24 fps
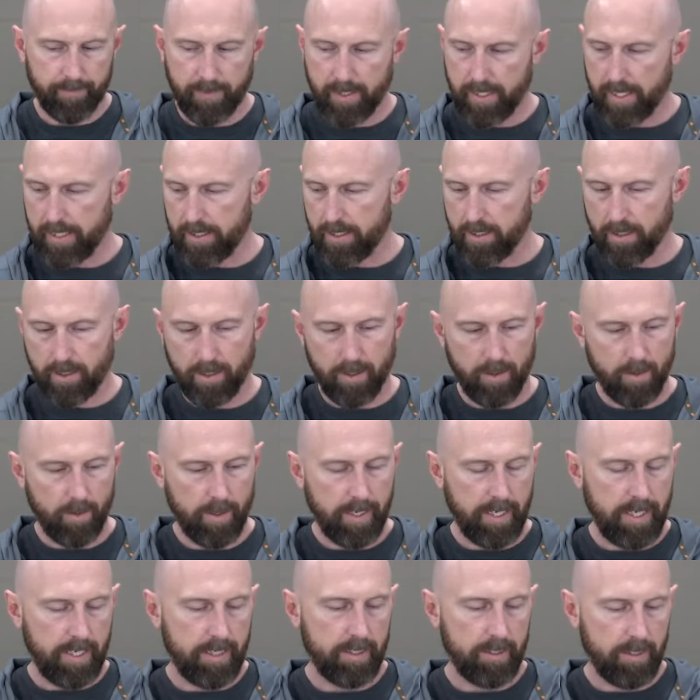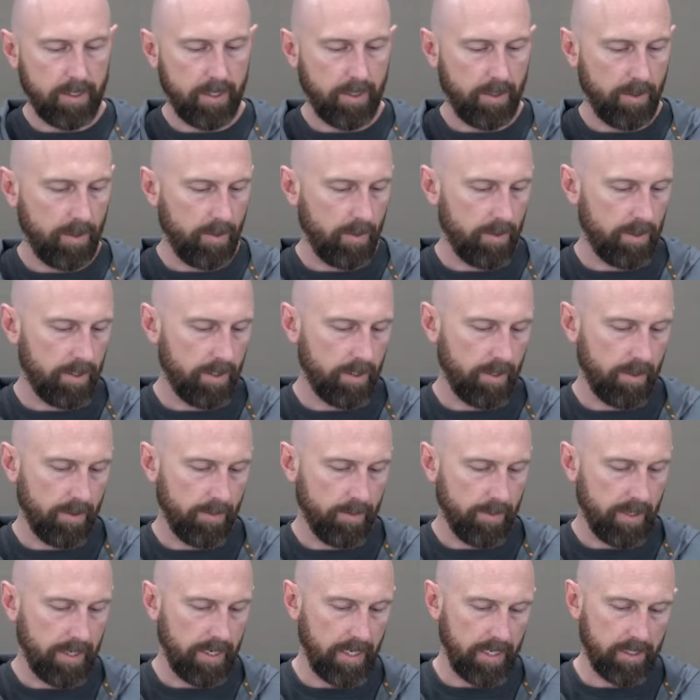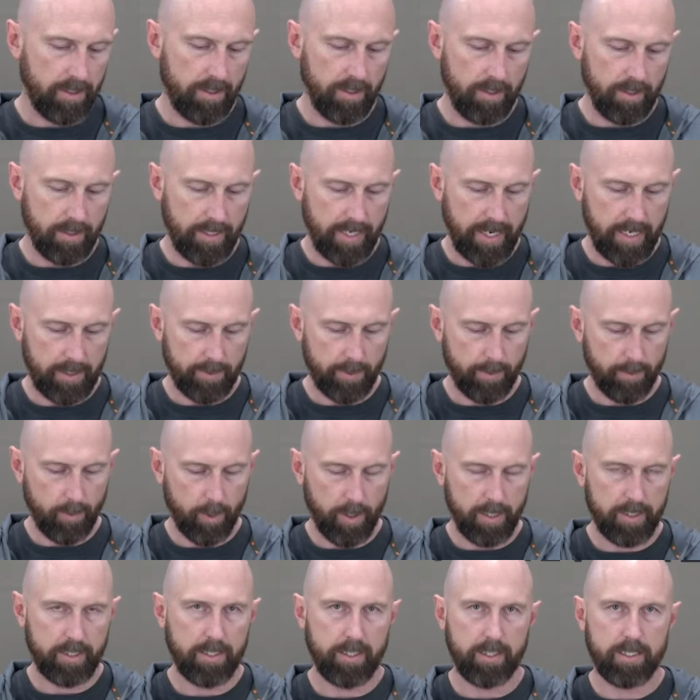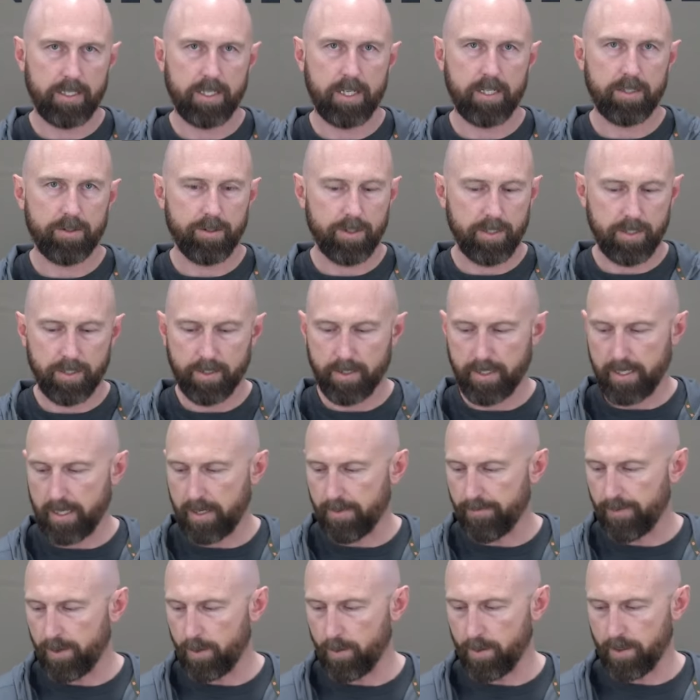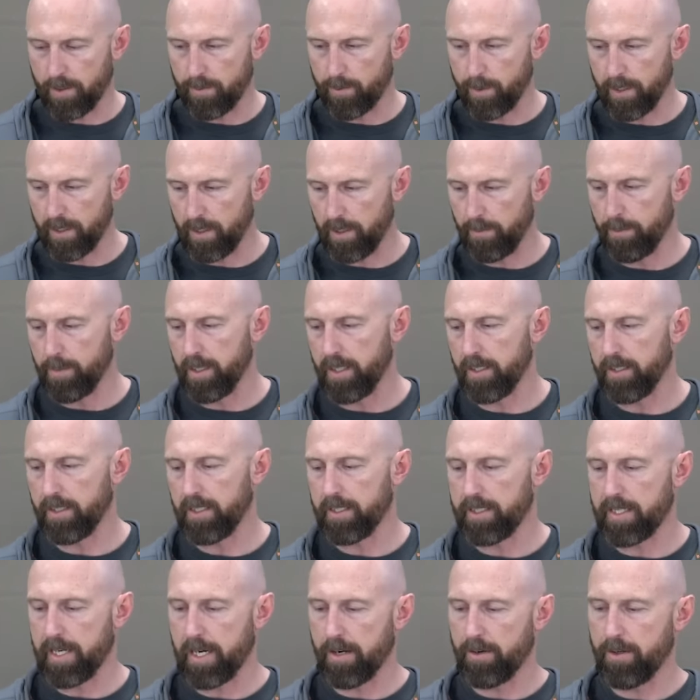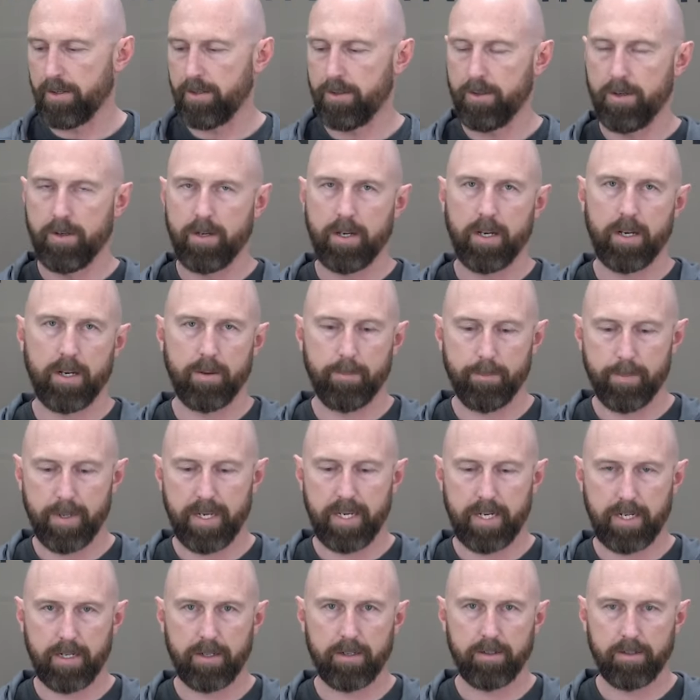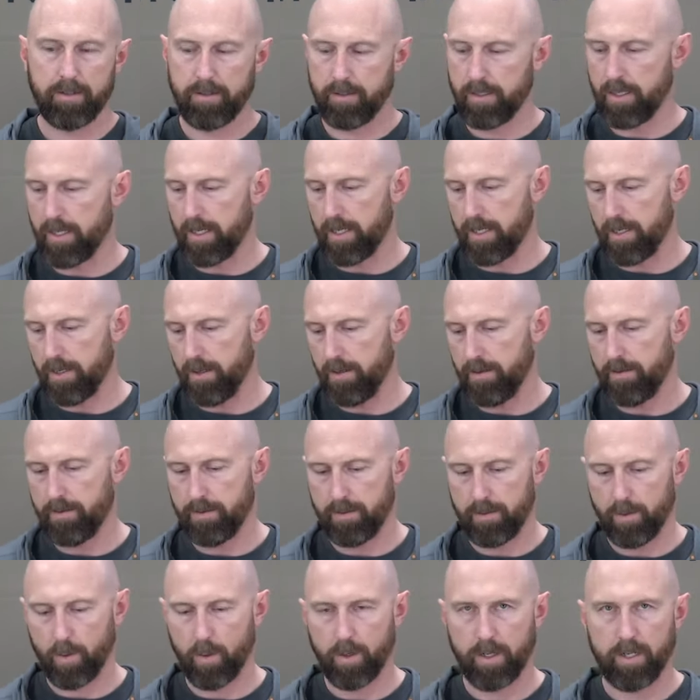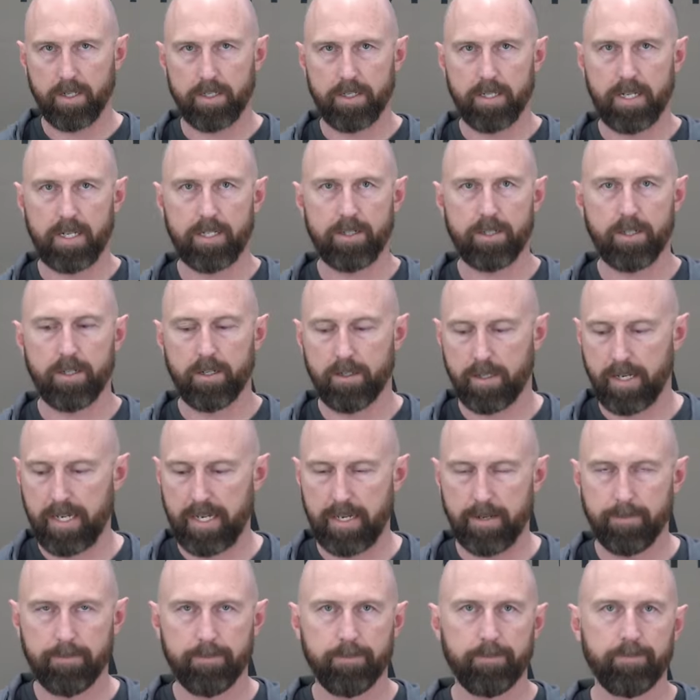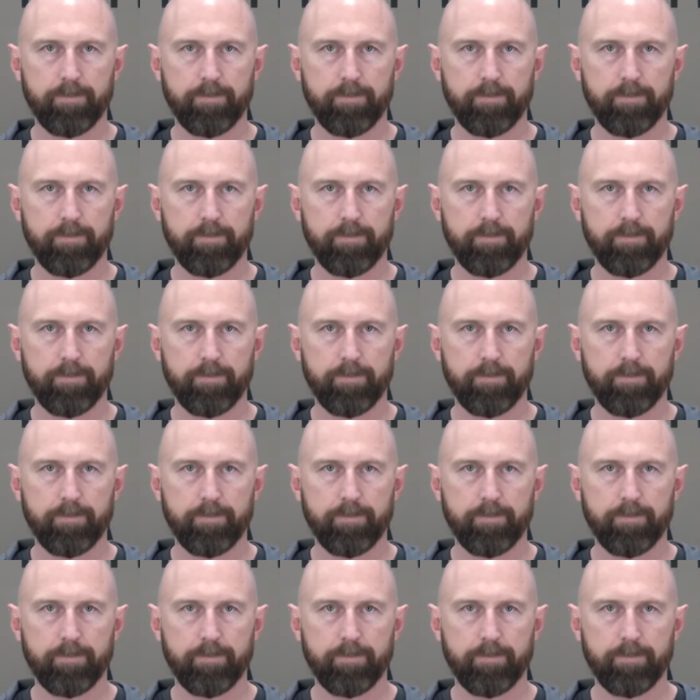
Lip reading: Next, I'll go into some additional attachment points and accessories you can get if you want to really build this out into a big organizational kit.